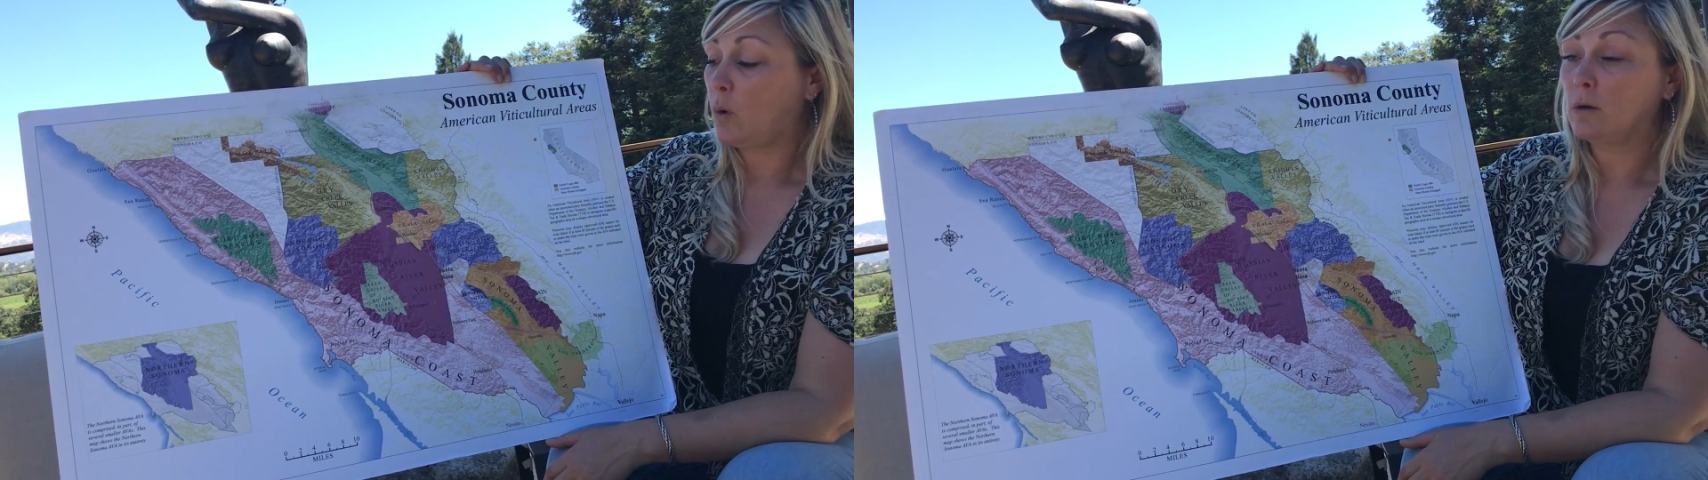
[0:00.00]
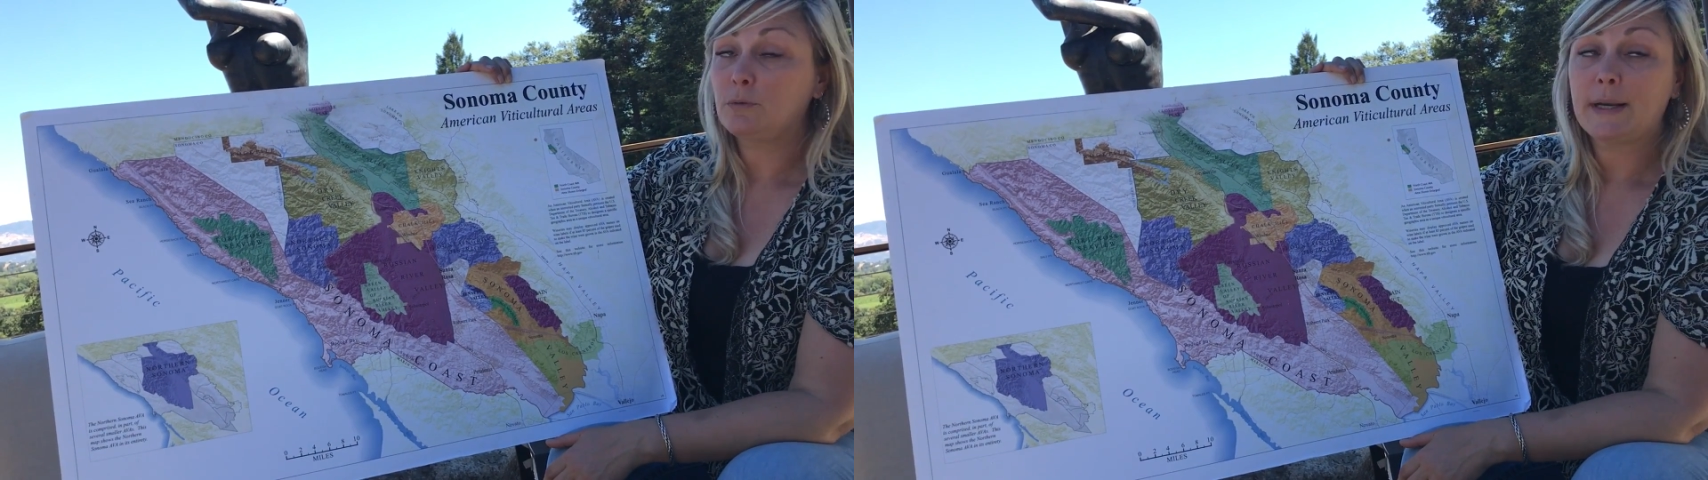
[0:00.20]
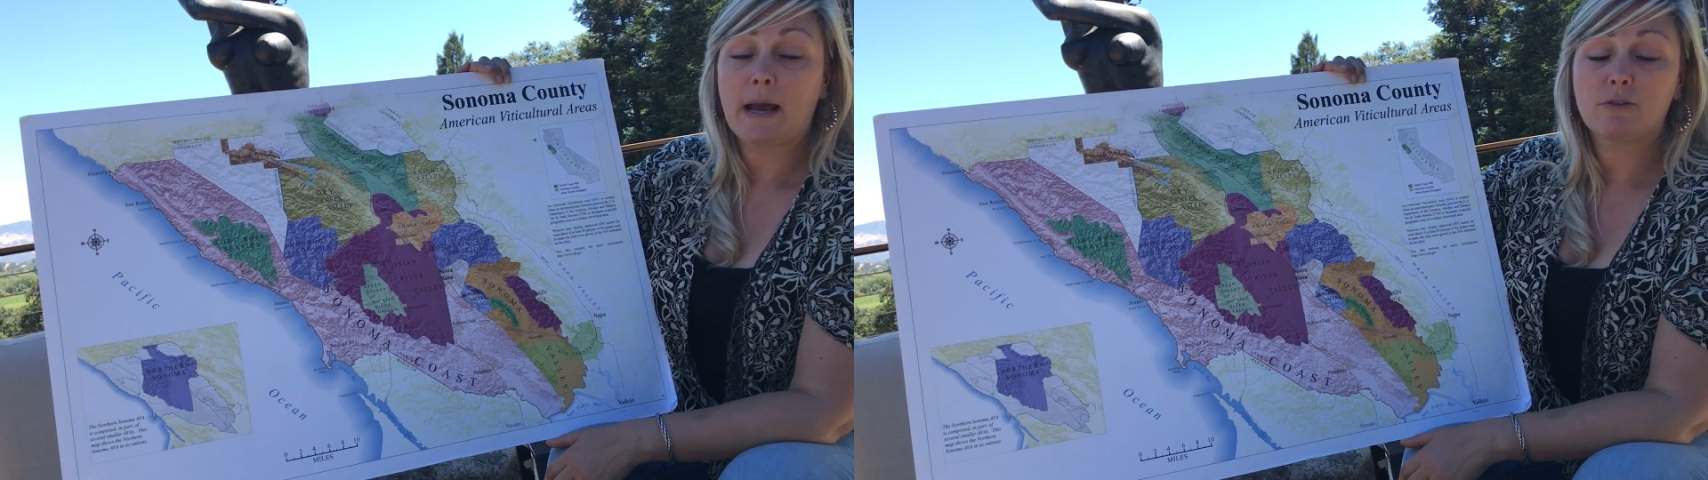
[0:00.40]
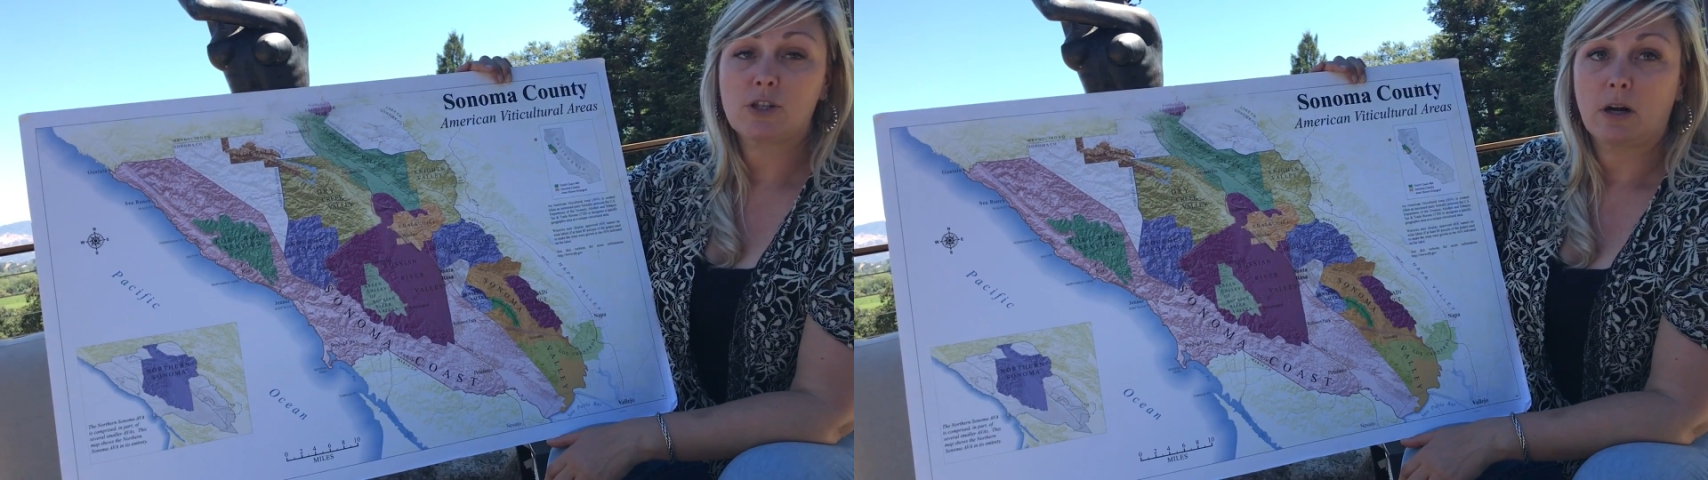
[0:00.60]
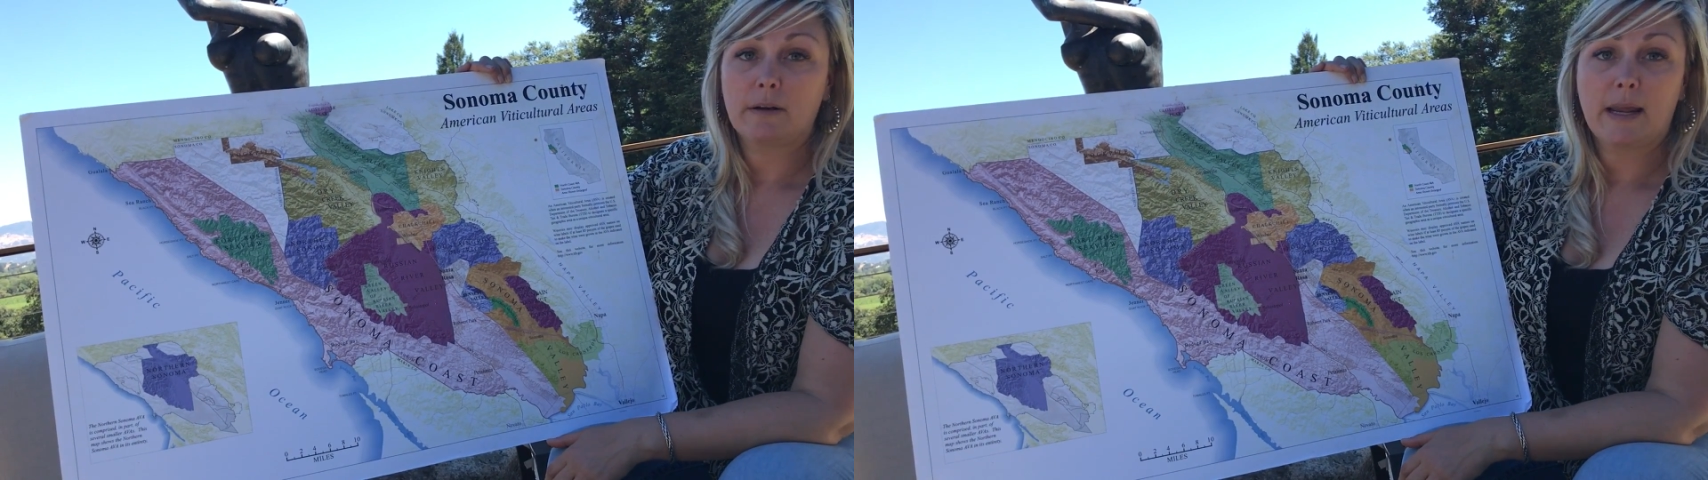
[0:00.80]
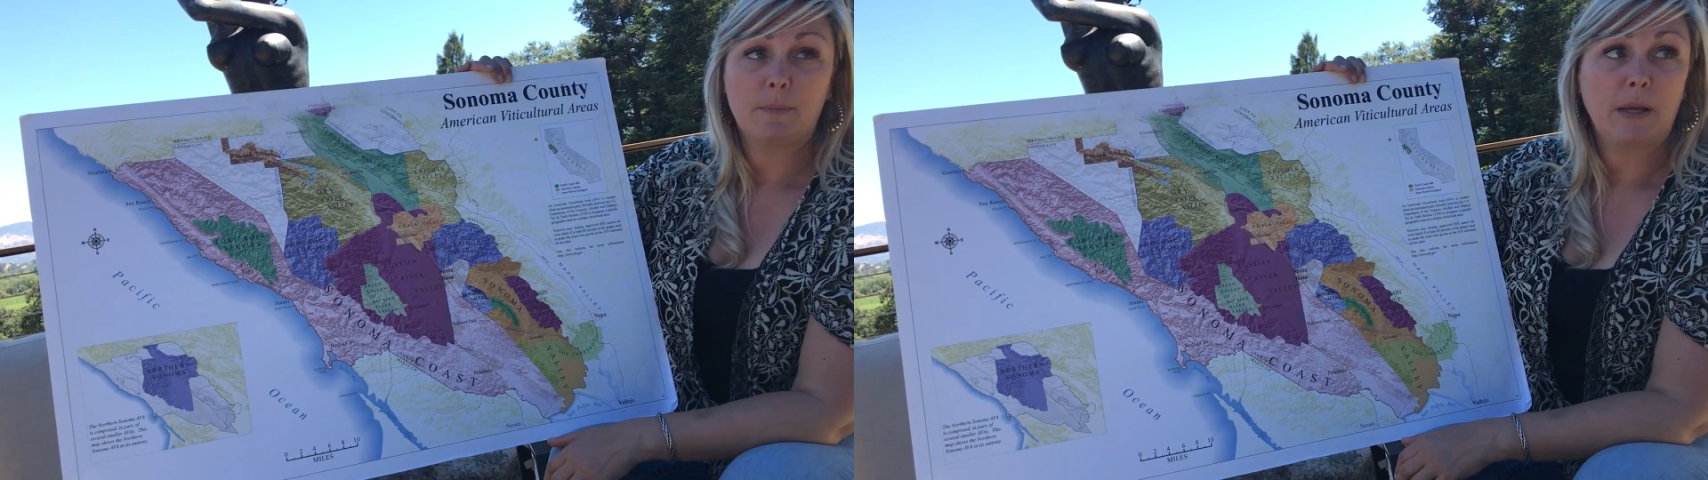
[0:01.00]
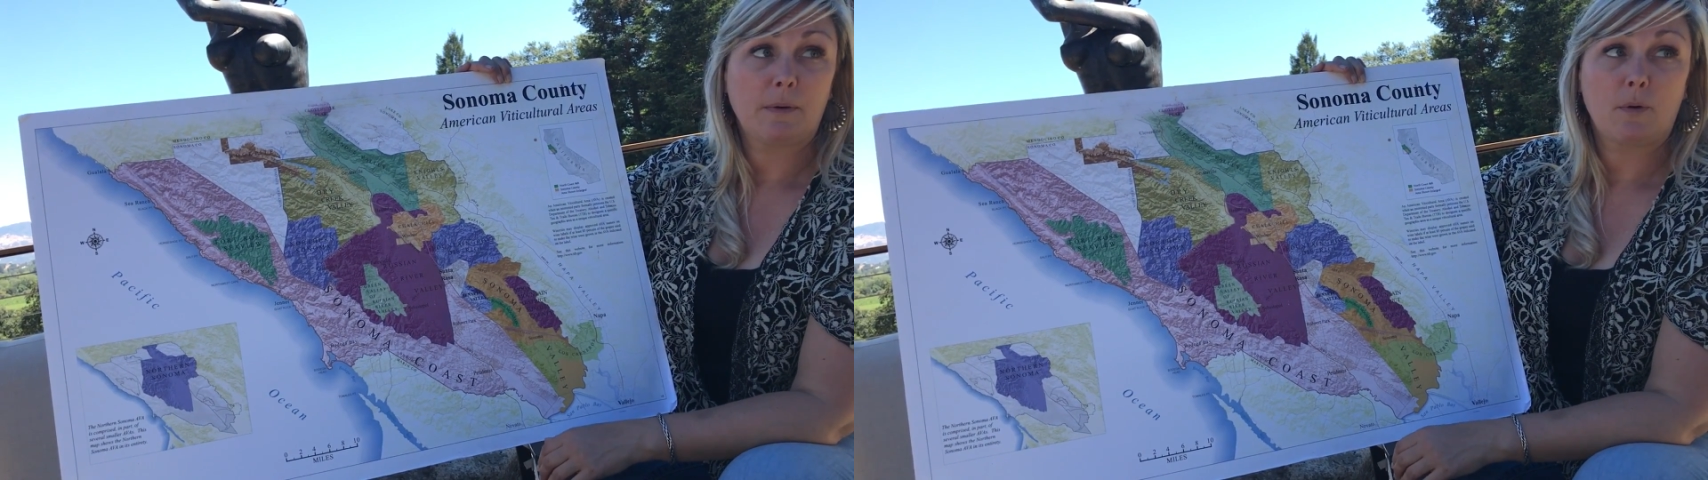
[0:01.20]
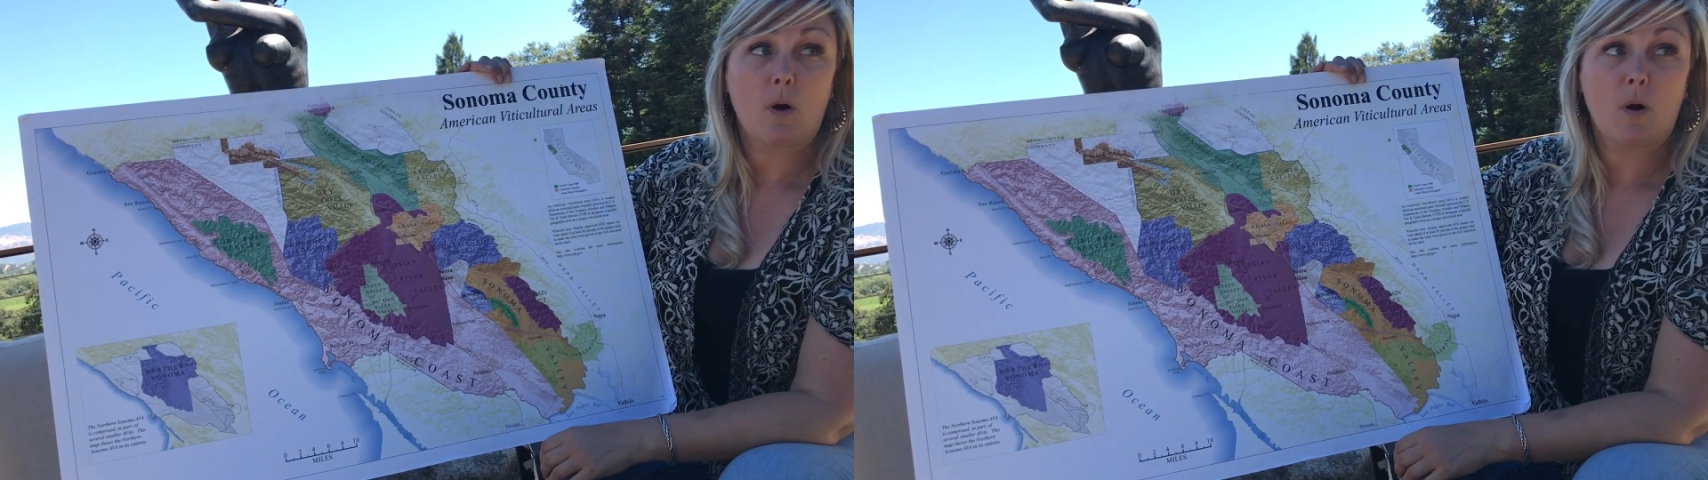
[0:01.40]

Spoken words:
World-renowned Chardonnay and Pinot